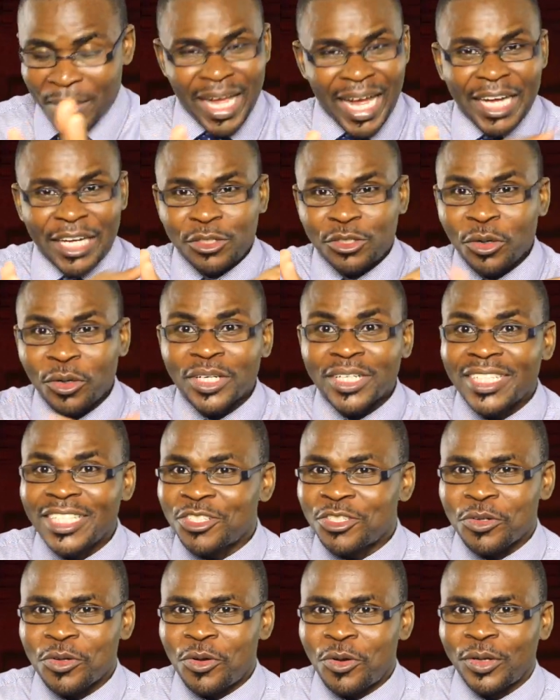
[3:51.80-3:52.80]
I don't
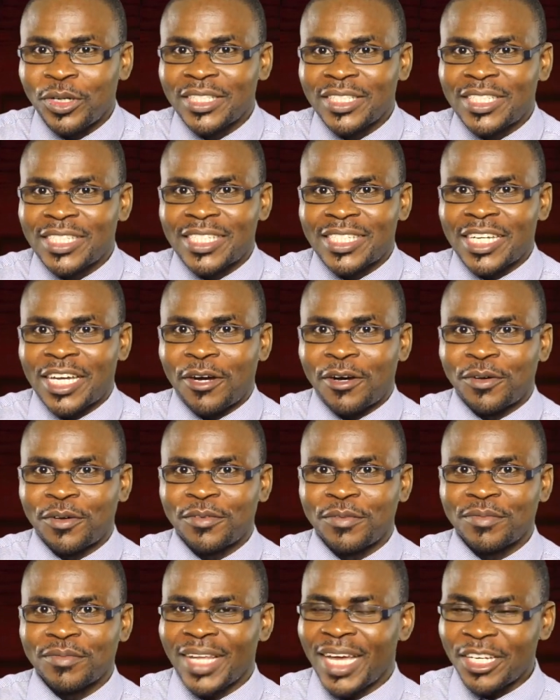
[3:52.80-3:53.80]
need to go in detail.
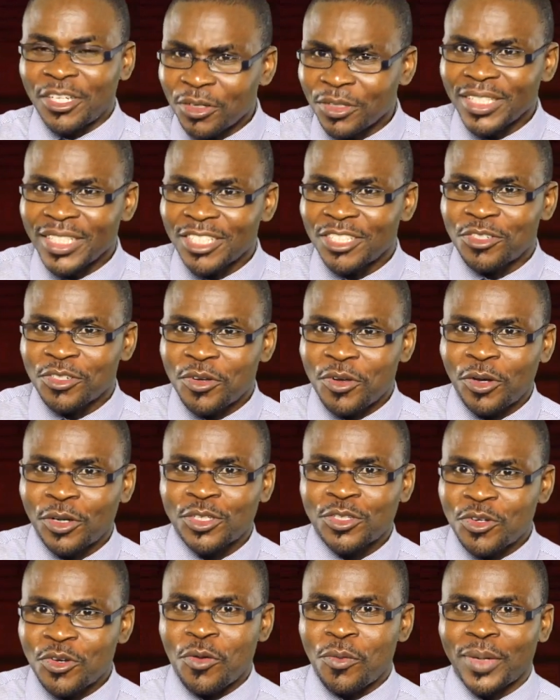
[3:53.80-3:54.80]
I don't need to
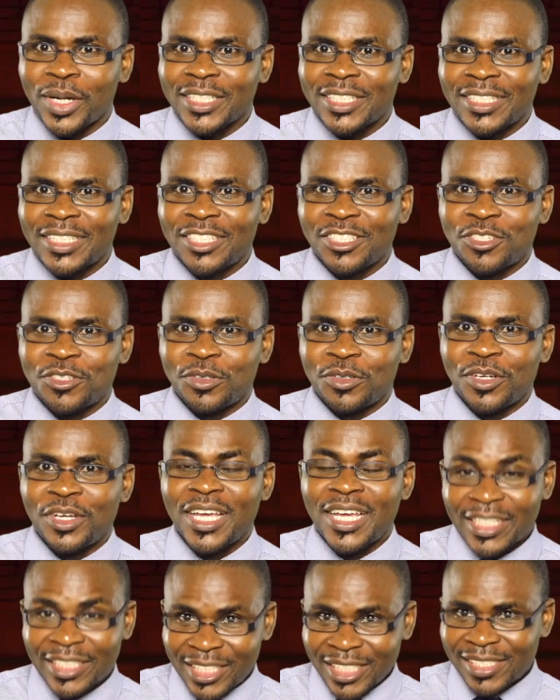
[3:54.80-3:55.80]
go too much into,
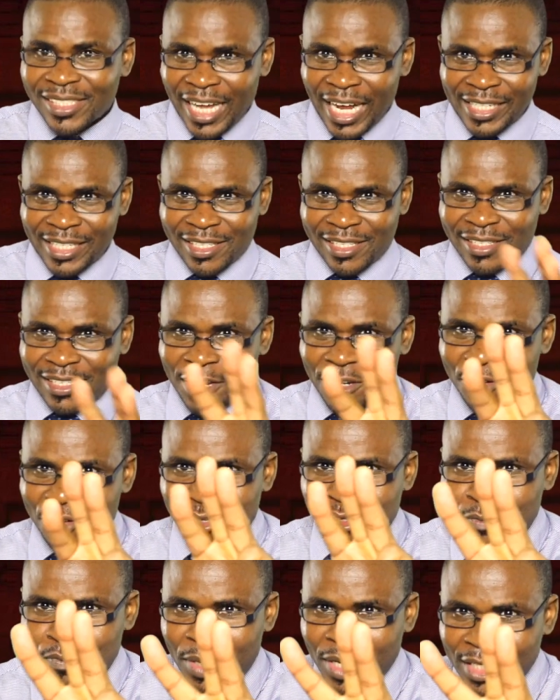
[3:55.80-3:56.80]
just understand
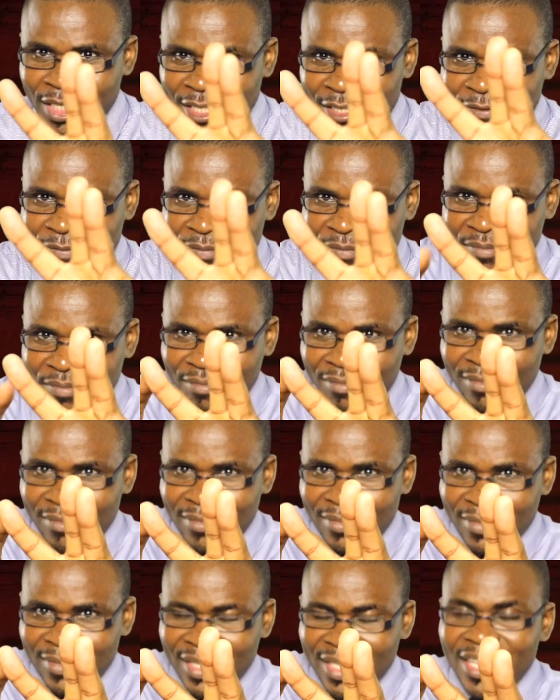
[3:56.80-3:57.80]
this pattern.
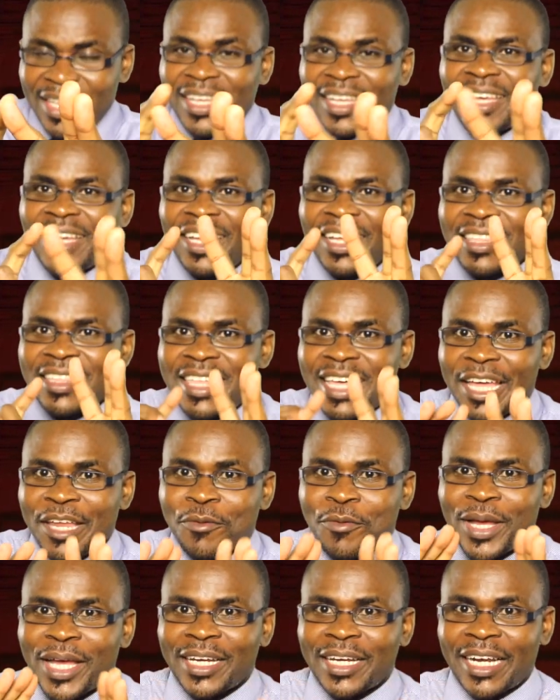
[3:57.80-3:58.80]

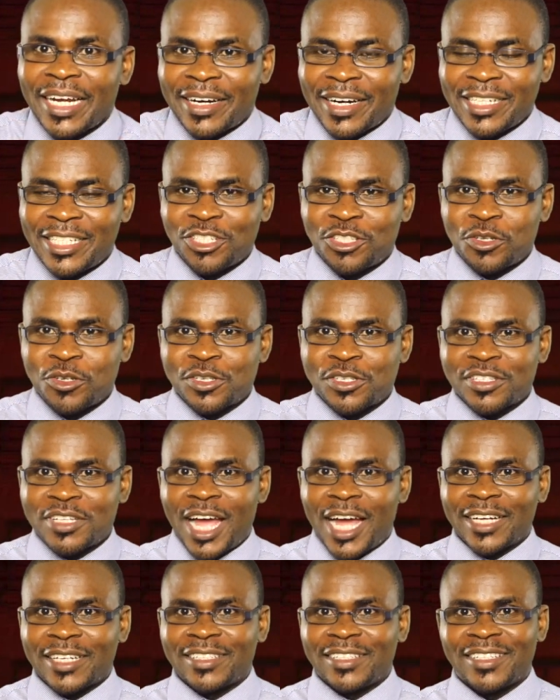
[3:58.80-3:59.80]
Then we are ready to
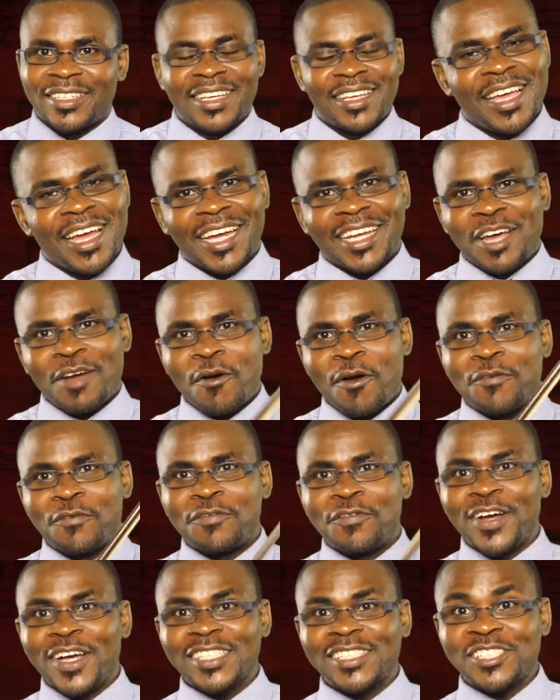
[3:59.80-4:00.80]
start. And our
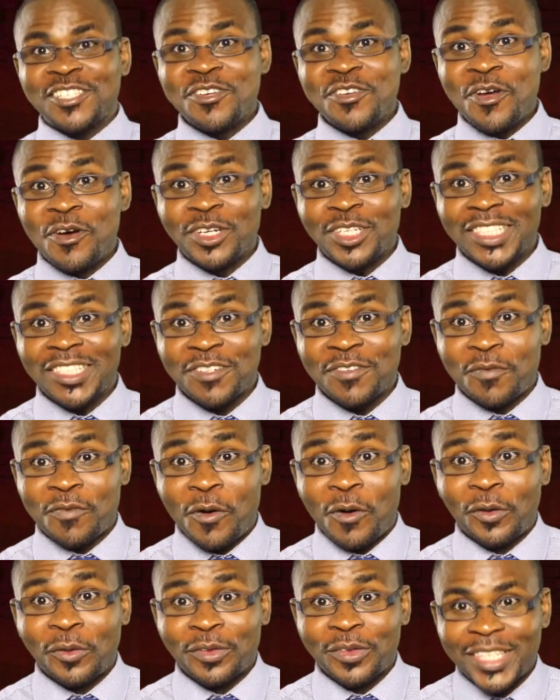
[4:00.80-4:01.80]
first note
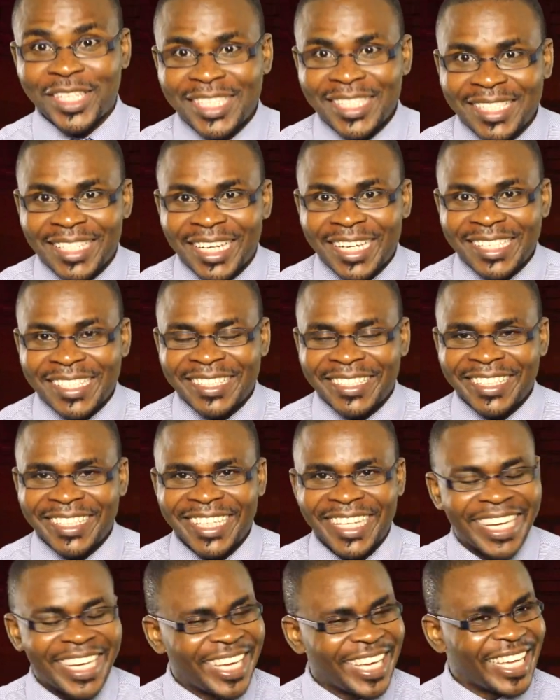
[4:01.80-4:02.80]
for this
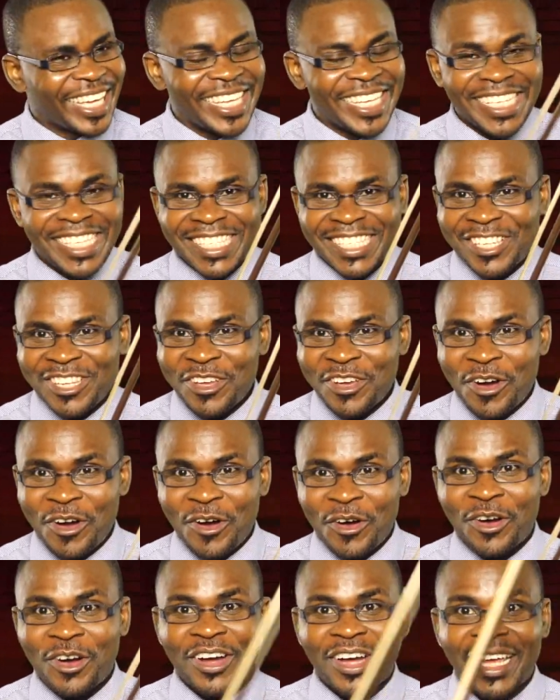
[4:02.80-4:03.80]
lesson is
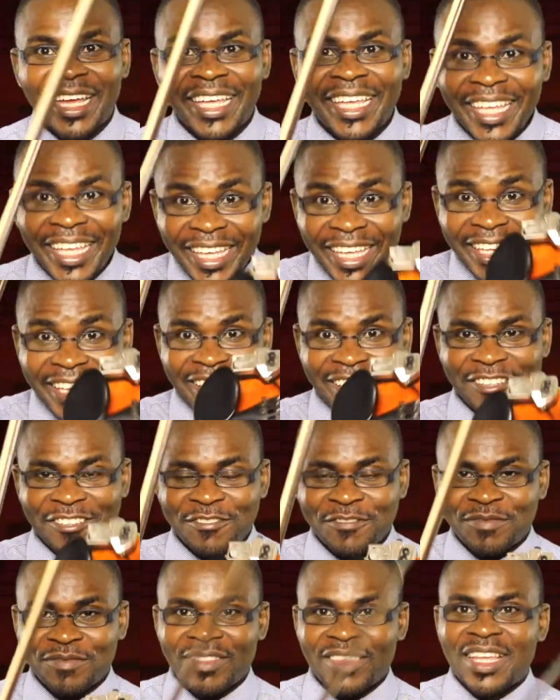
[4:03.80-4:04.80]
your E.
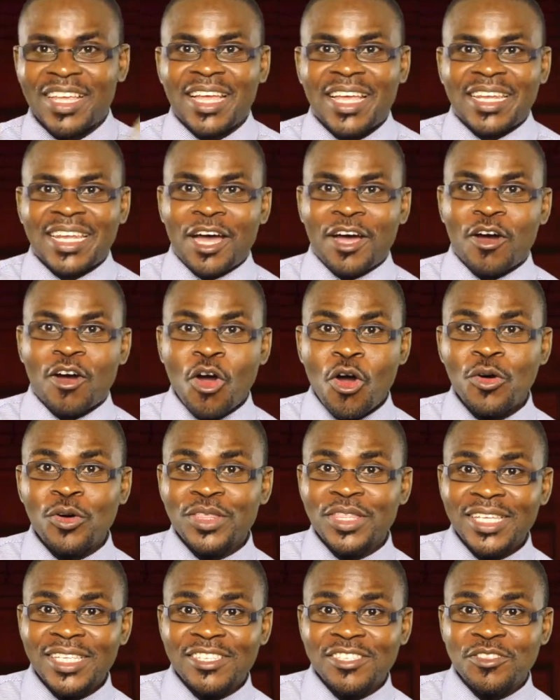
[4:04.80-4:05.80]
Now, all
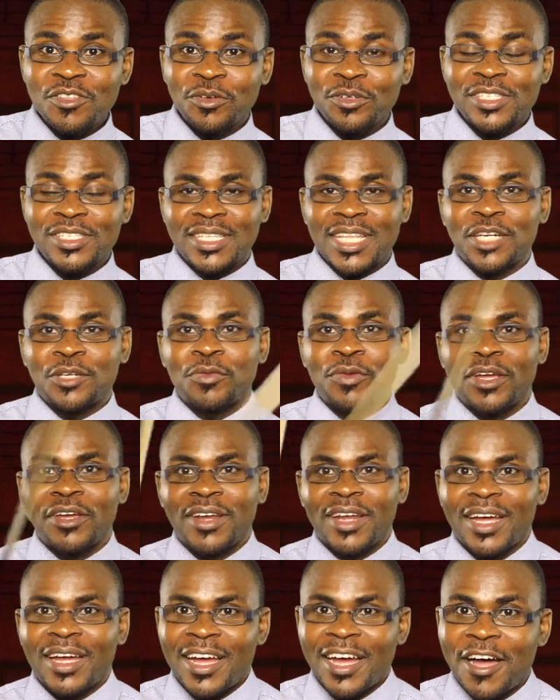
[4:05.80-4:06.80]
these notes that we're
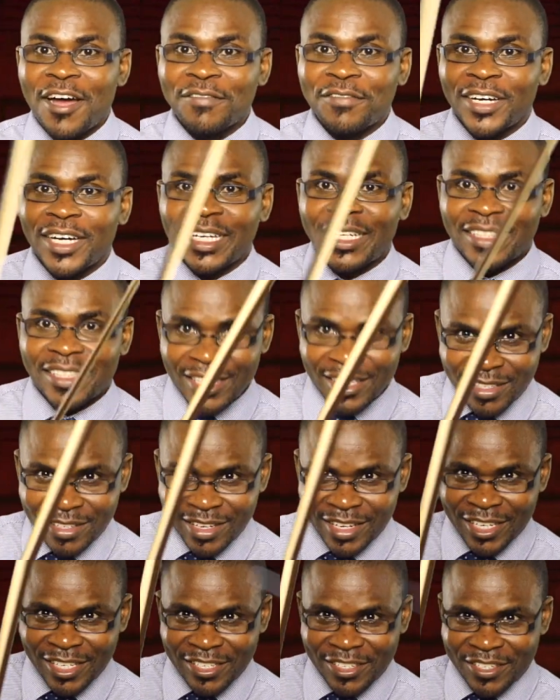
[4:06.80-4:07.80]
going to cover in this
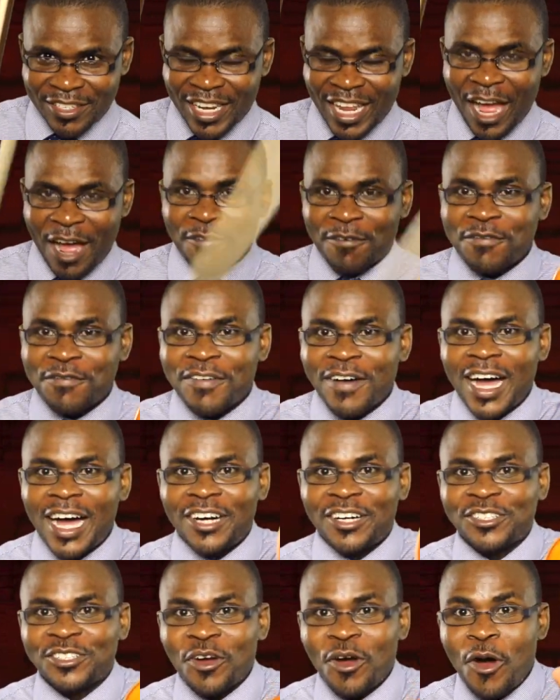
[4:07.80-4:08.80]
lesson are
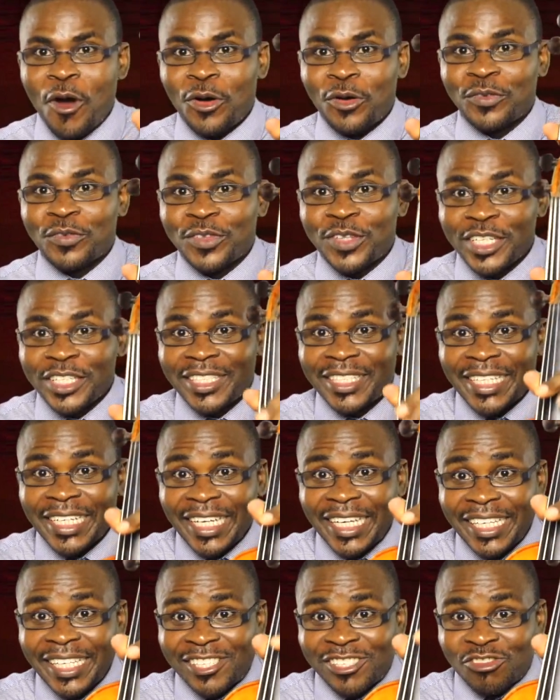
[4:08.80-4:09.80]
found on the
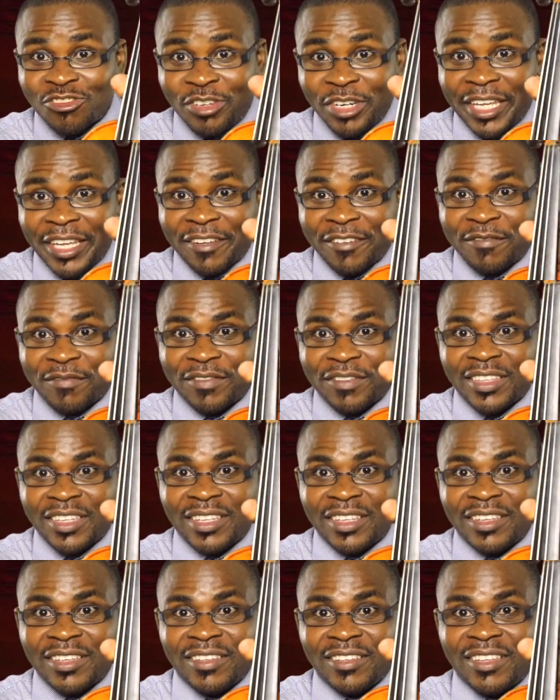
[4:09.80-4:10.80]
D string.
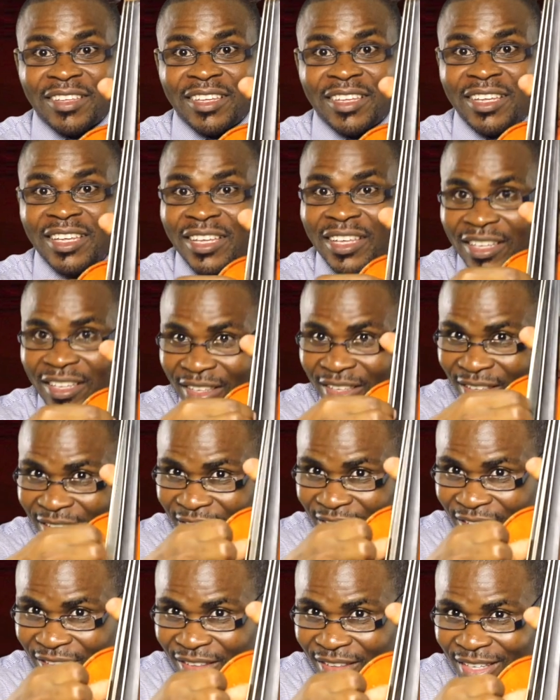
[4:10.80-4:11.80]

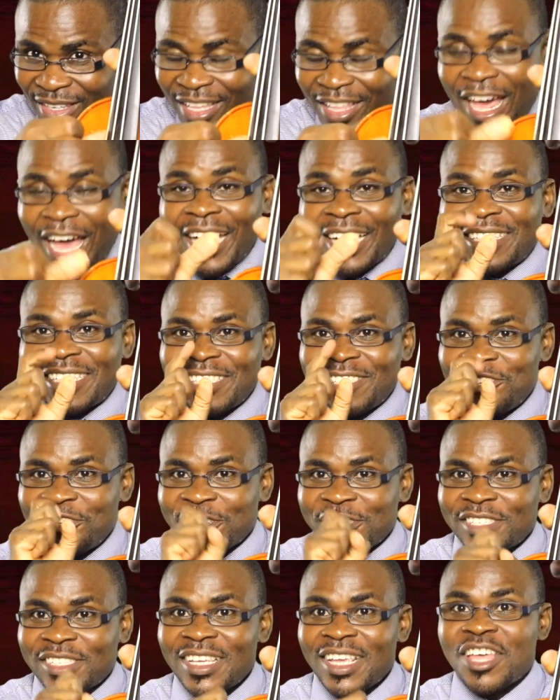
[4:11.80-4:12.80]
That is
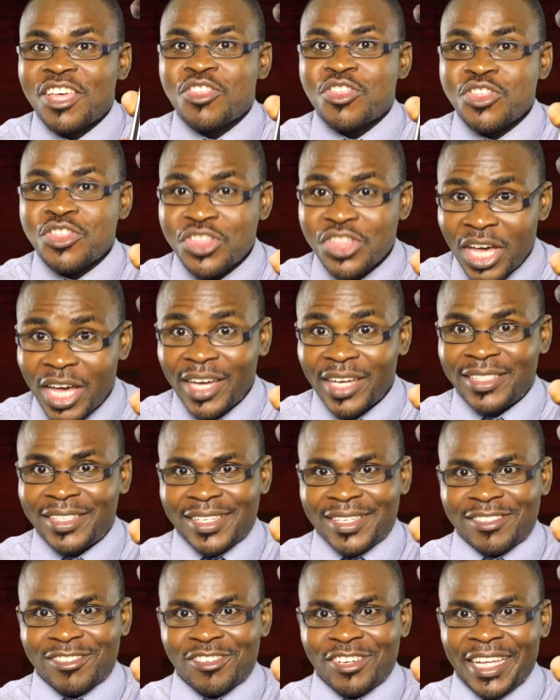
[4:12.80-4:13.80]
your 3rd
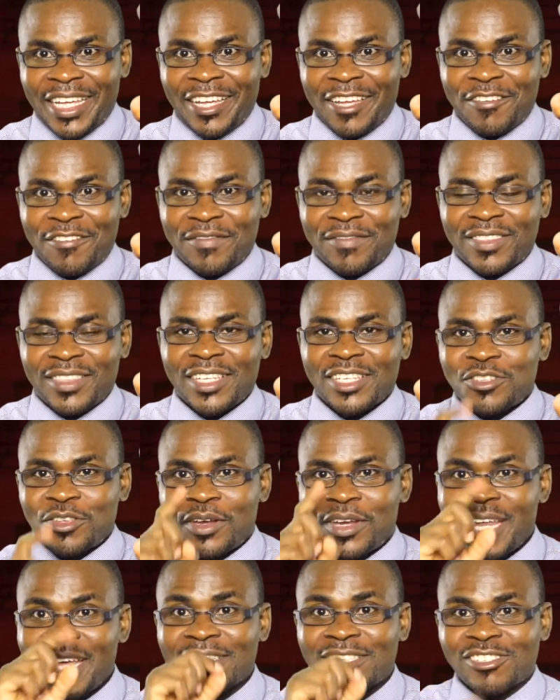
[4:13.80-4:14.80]
string.
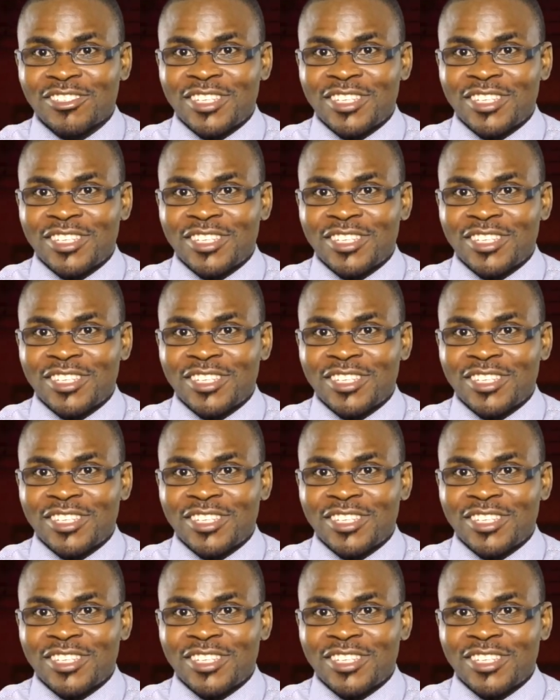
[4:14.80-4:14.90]
So let's